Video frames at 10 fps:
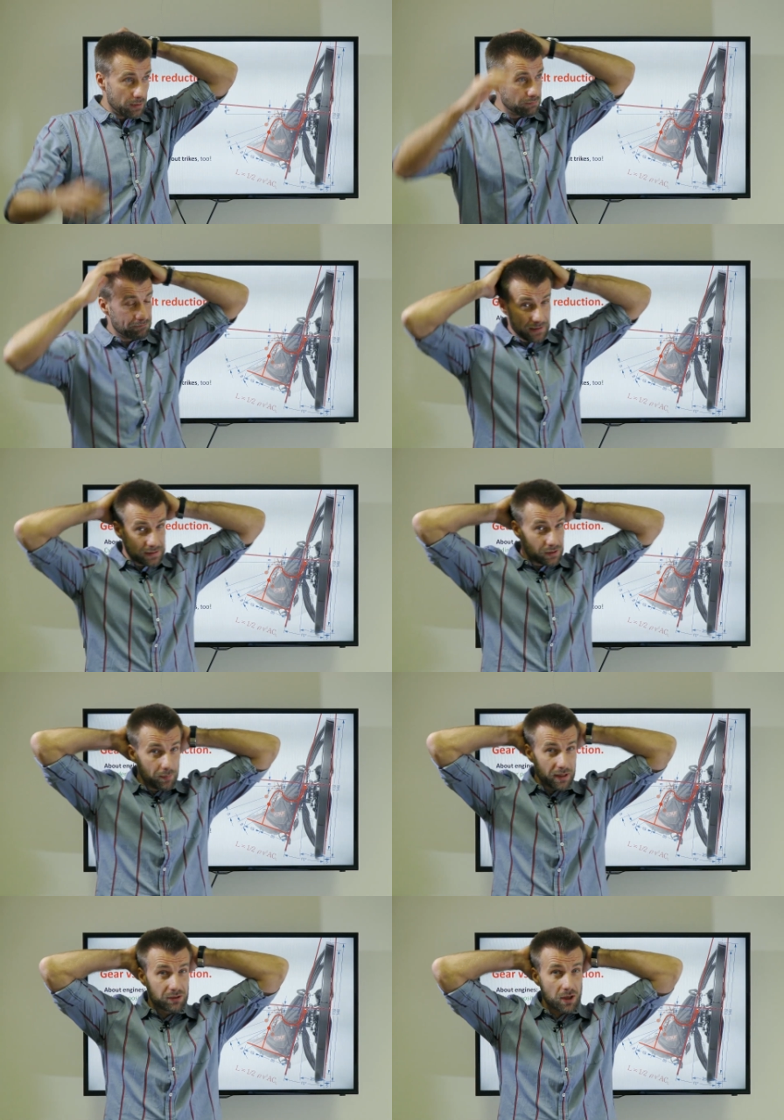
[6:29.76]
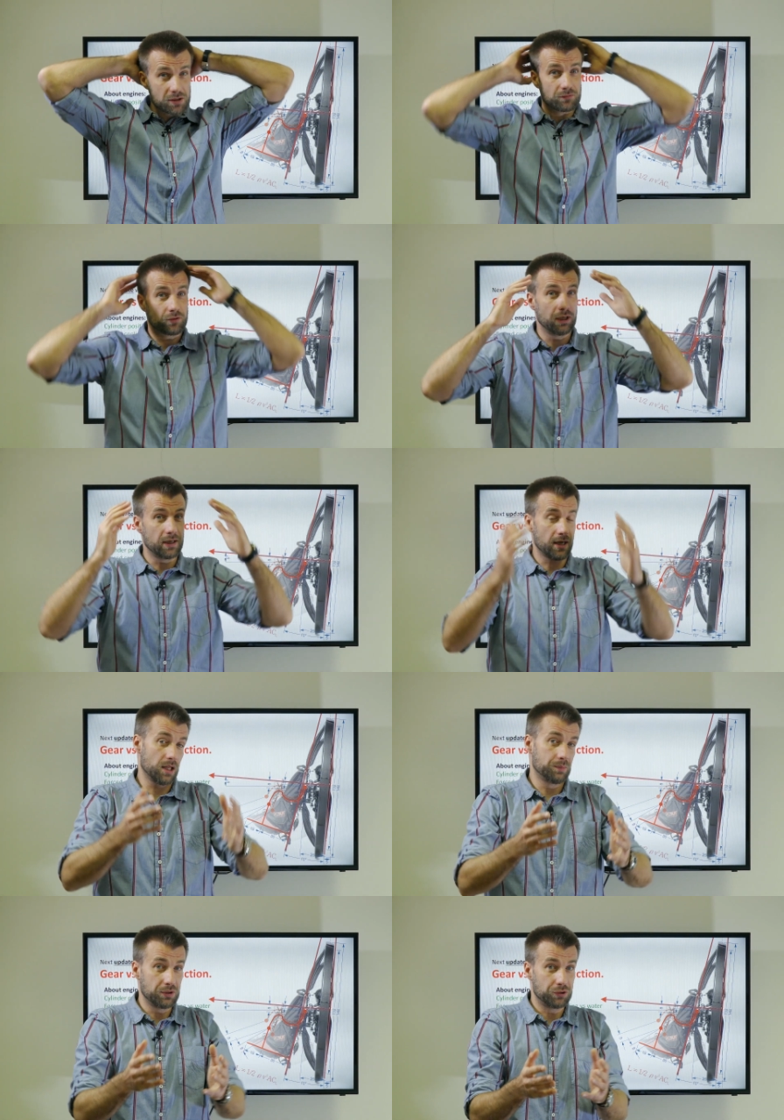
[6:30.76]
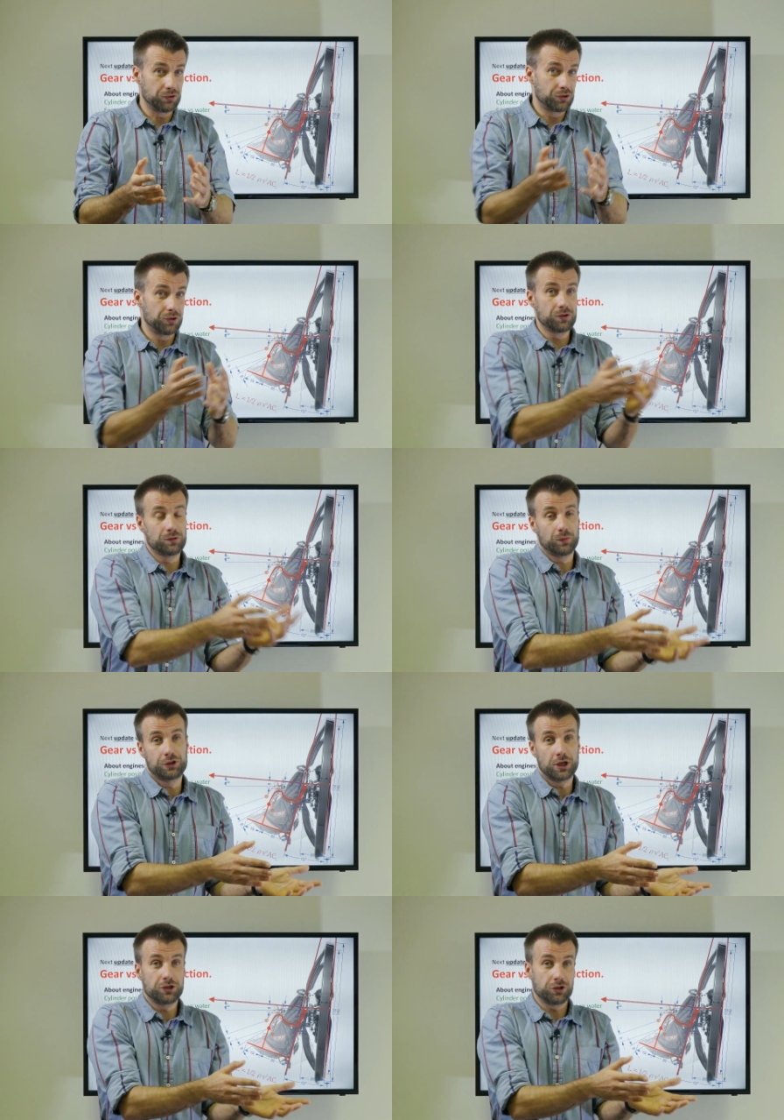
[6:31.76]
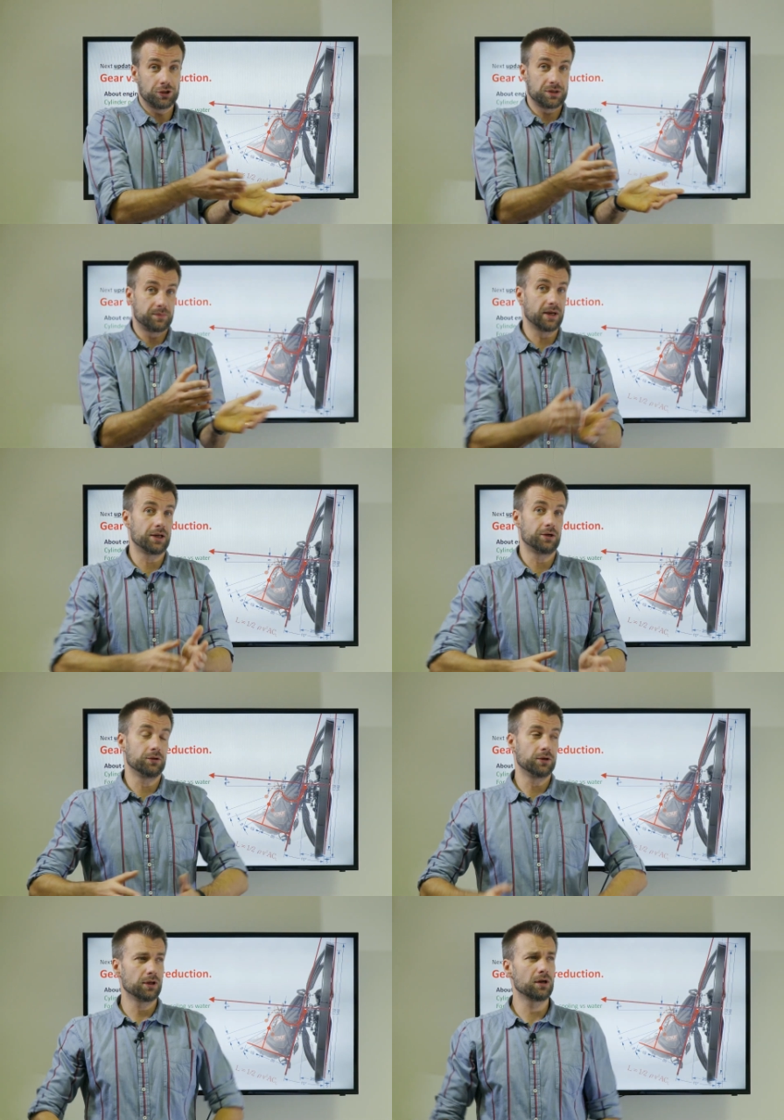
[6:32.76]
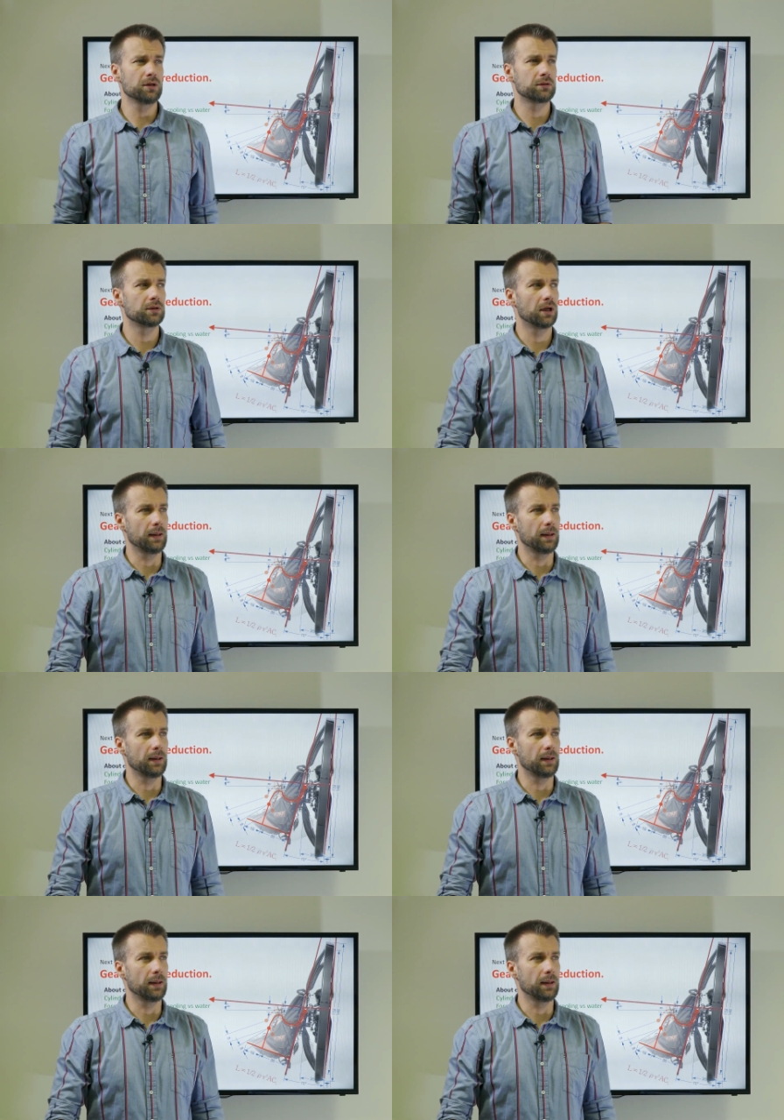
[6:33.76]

mean, this topic doesn't really help you to choose which engine is better or not.